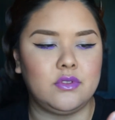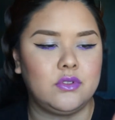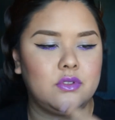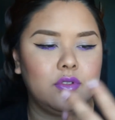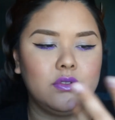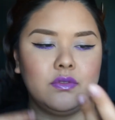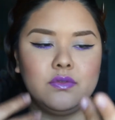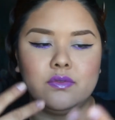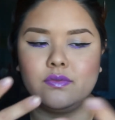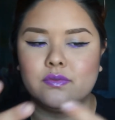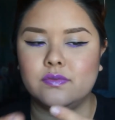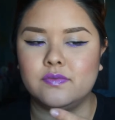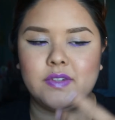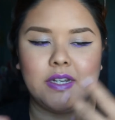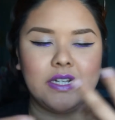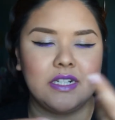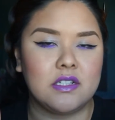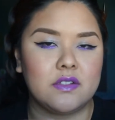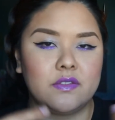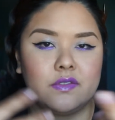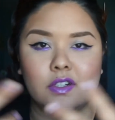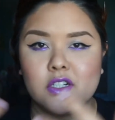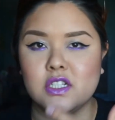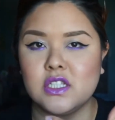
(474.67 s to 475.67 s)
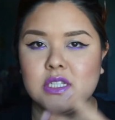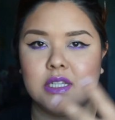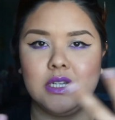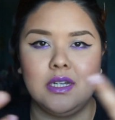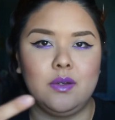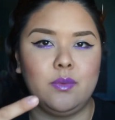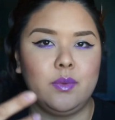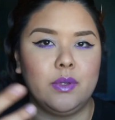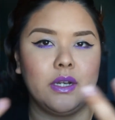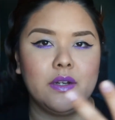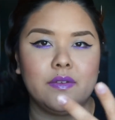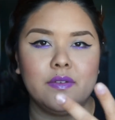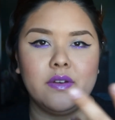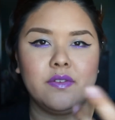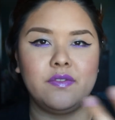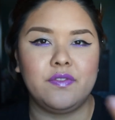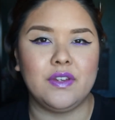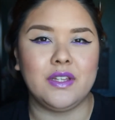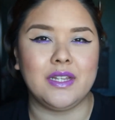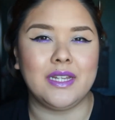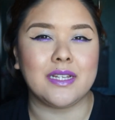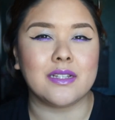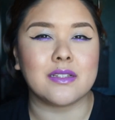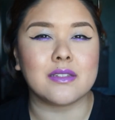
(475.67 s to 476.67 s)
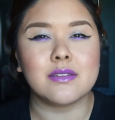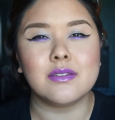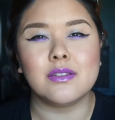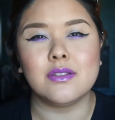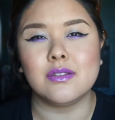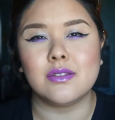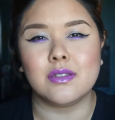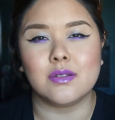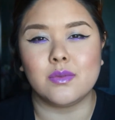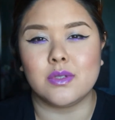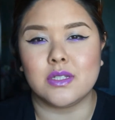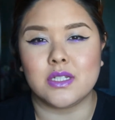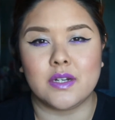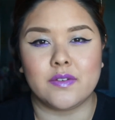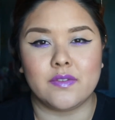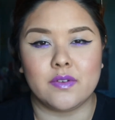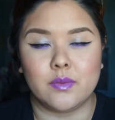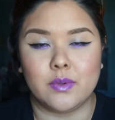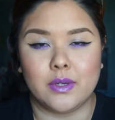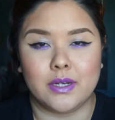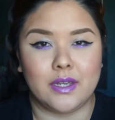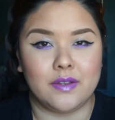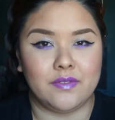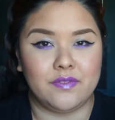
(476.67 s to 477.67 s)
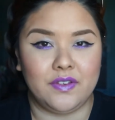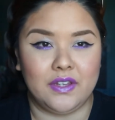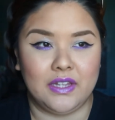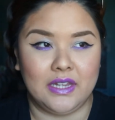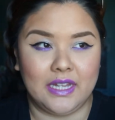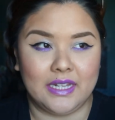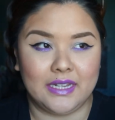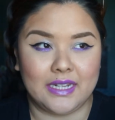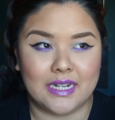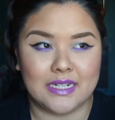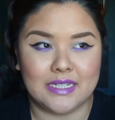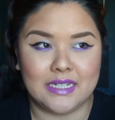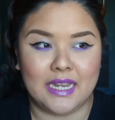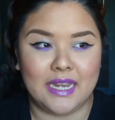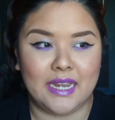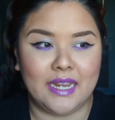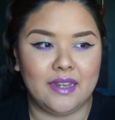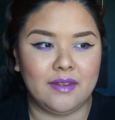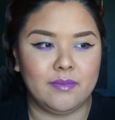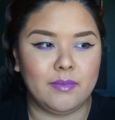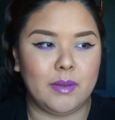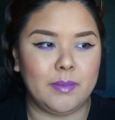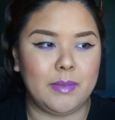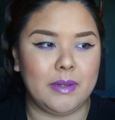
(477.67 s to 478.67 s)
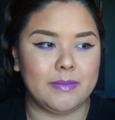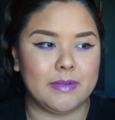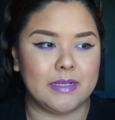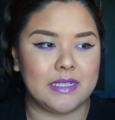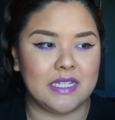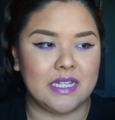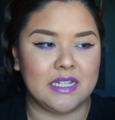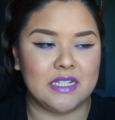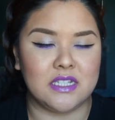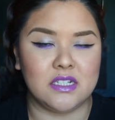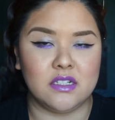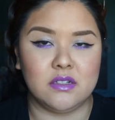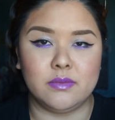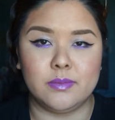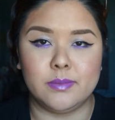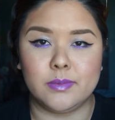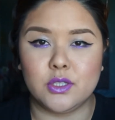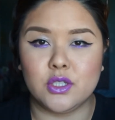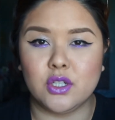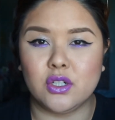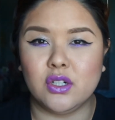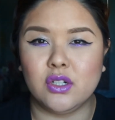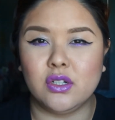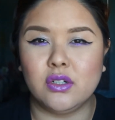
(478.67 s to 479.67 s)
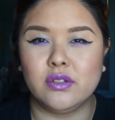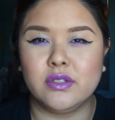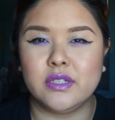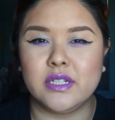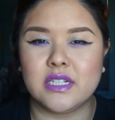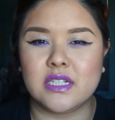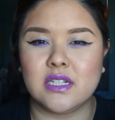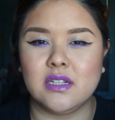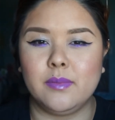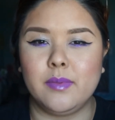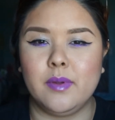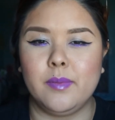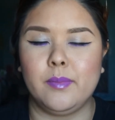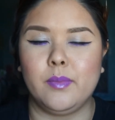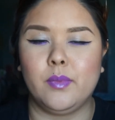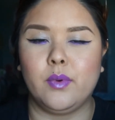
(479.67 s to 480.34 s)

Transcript: do vice versa whenever I feel like using whichever one I feel like that day. Maybe my skin's a little dull, needs a little bit